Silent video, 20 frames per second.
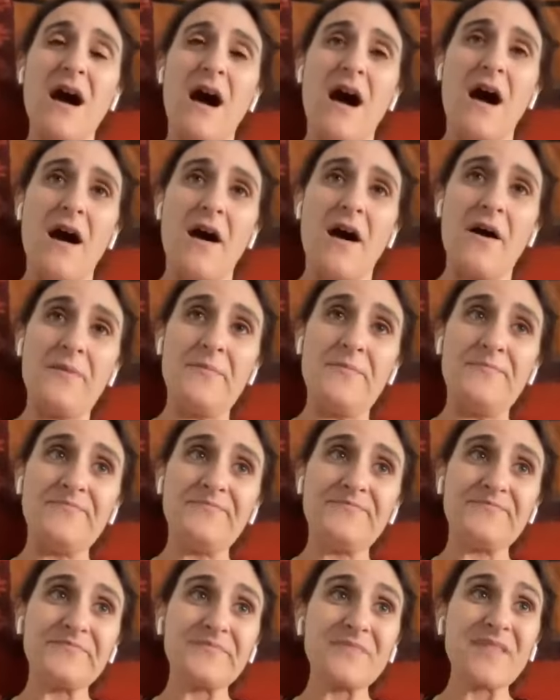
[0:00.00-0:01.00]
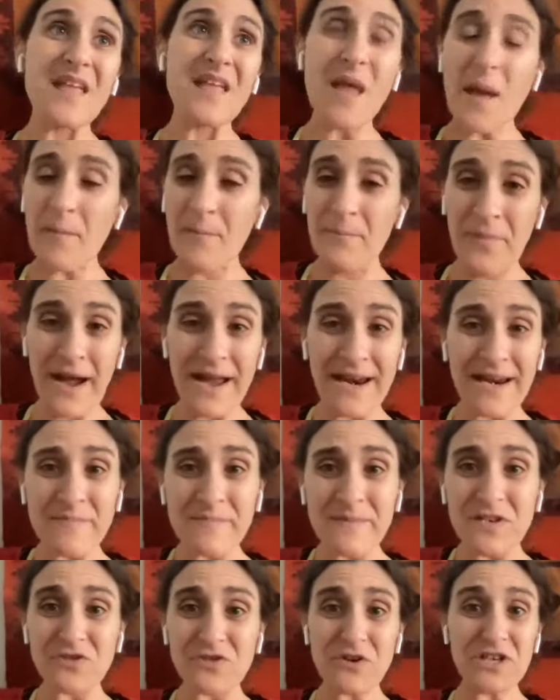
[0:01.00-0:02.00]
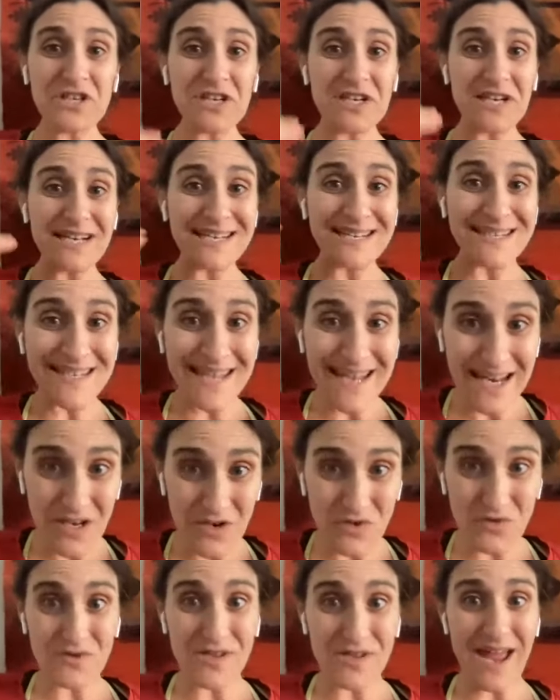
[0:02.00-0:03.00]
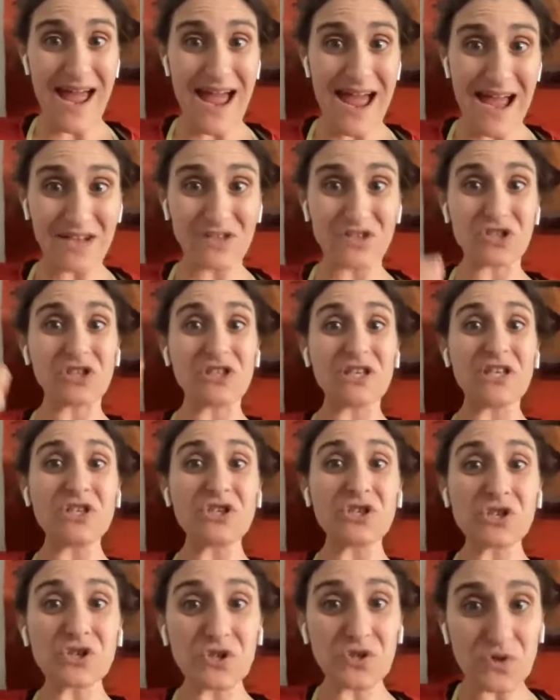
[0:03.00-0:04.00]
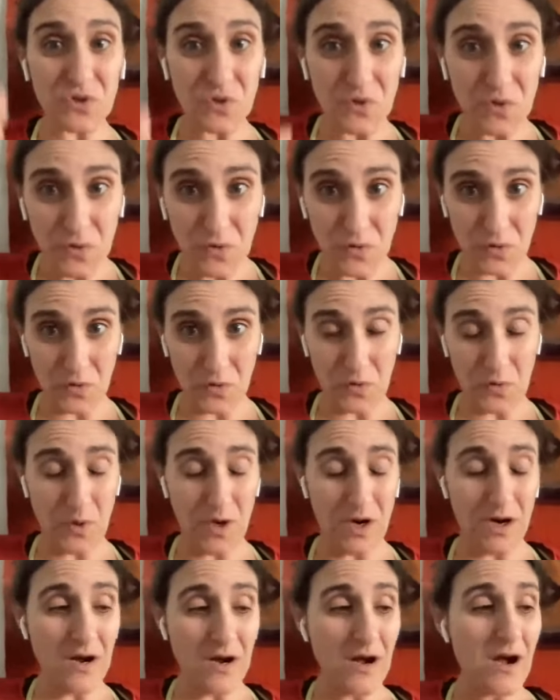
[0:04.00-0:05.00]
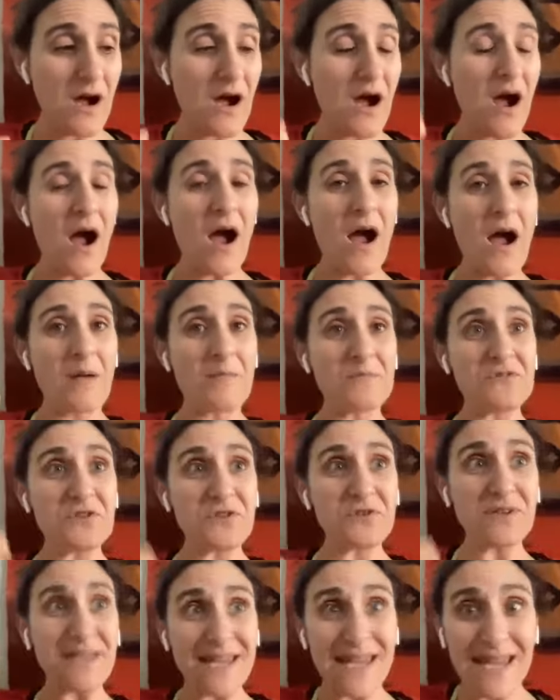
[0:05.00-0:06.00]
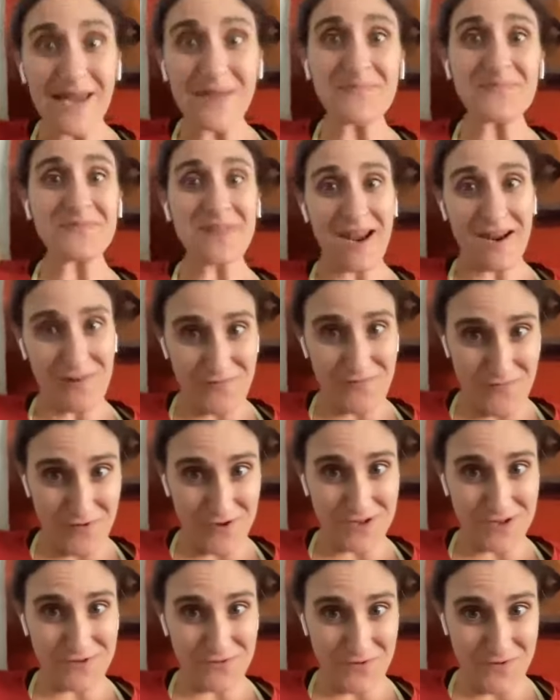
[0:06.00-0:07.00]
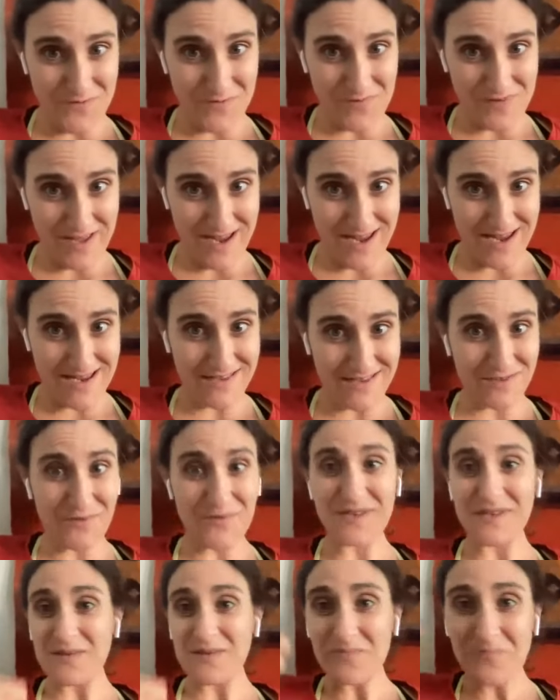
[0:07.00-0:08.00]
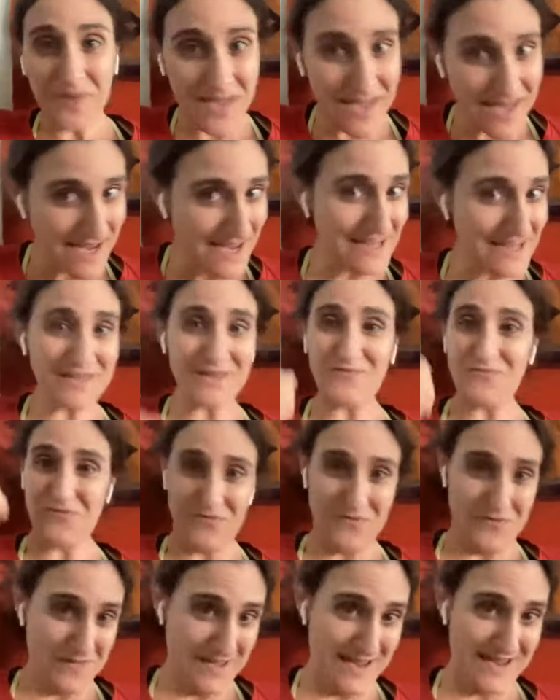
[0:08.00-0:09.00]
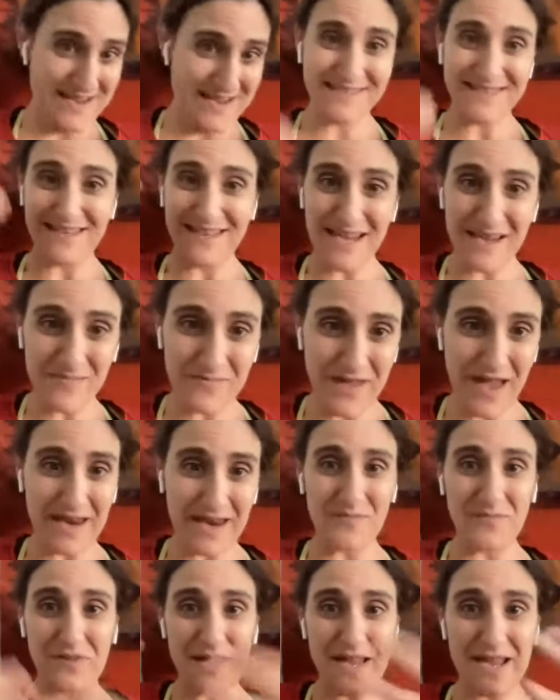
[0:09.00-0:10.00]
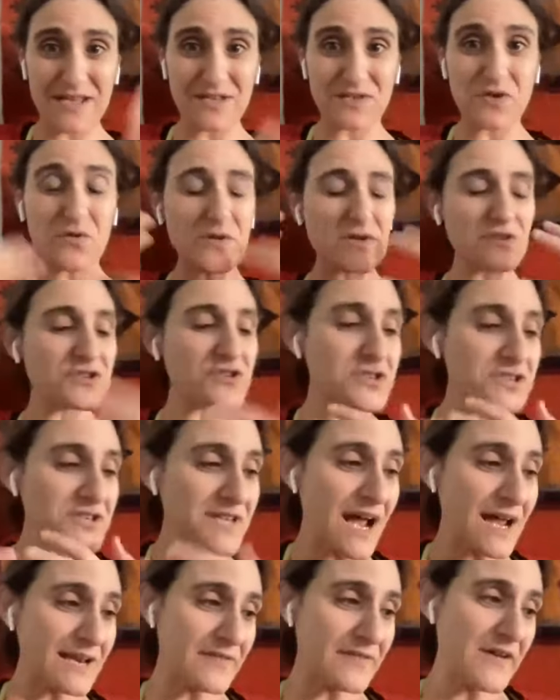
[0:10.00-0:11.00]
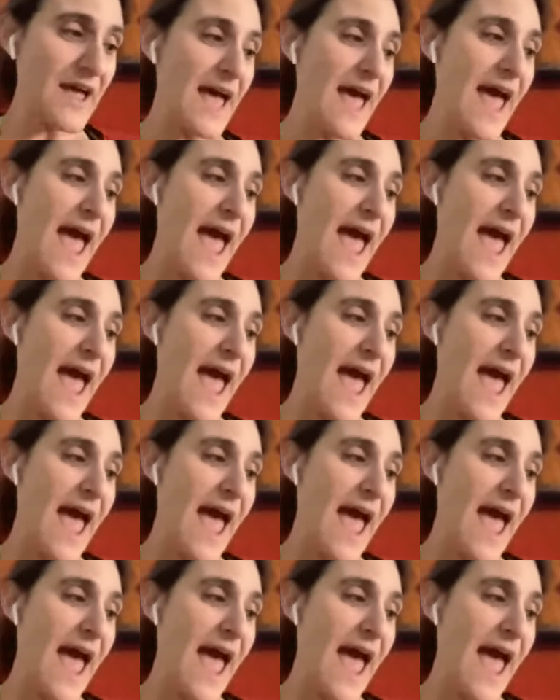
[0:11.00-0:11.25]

Biden administration continues to actually sue to keep Title 42 in place. So he's appealing rulings to keep that in place. So there's just not enough.